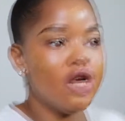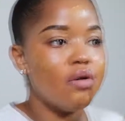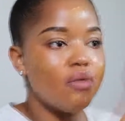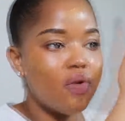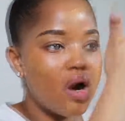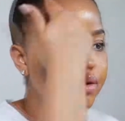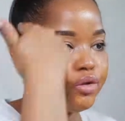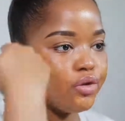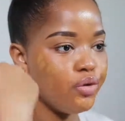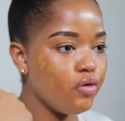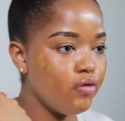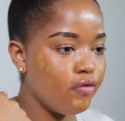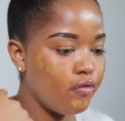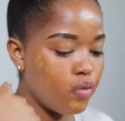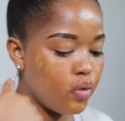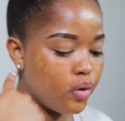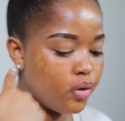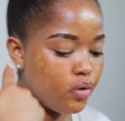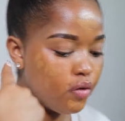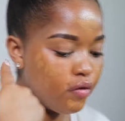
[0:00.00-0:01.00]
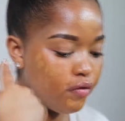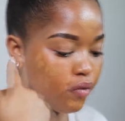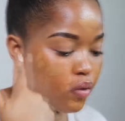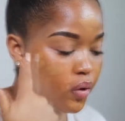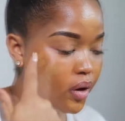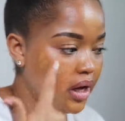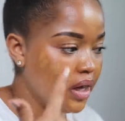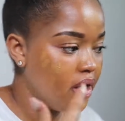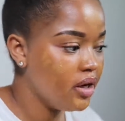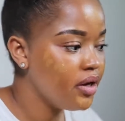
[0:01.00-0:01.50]
around your
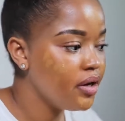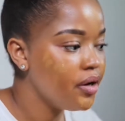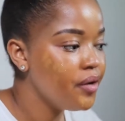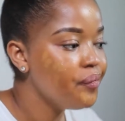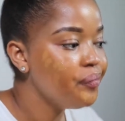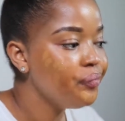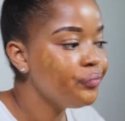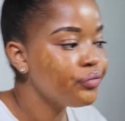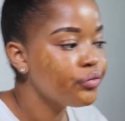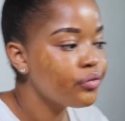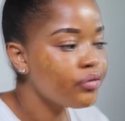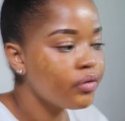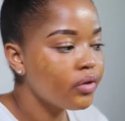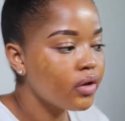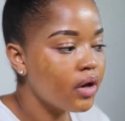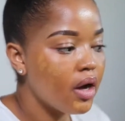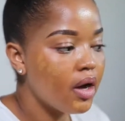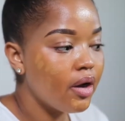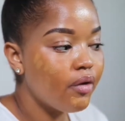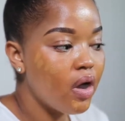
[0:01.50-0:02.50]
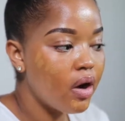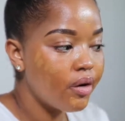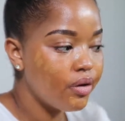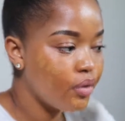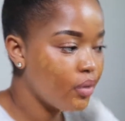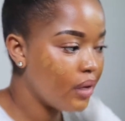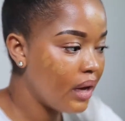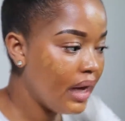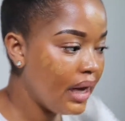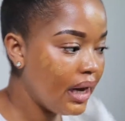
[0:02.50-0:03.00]
forehead, around
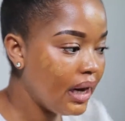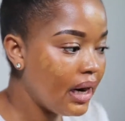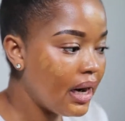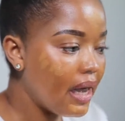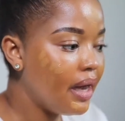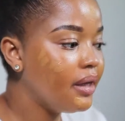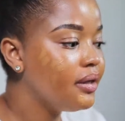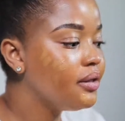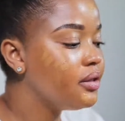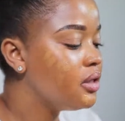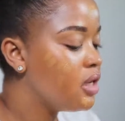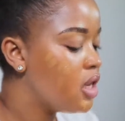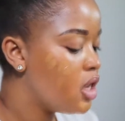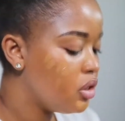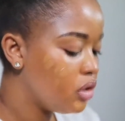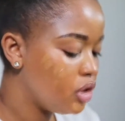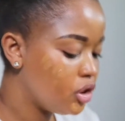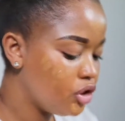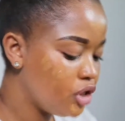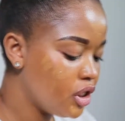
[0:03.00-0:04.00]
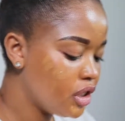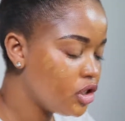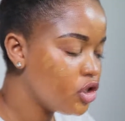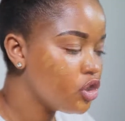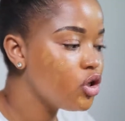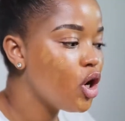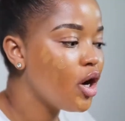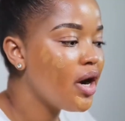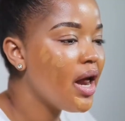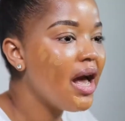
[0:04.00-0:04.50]
your hairline, the trick to
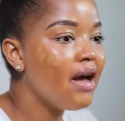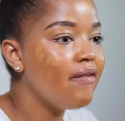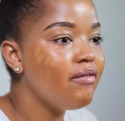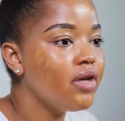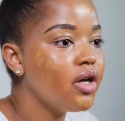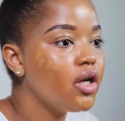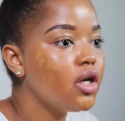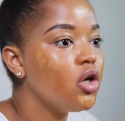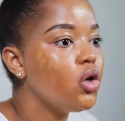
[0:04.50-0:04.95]
not having it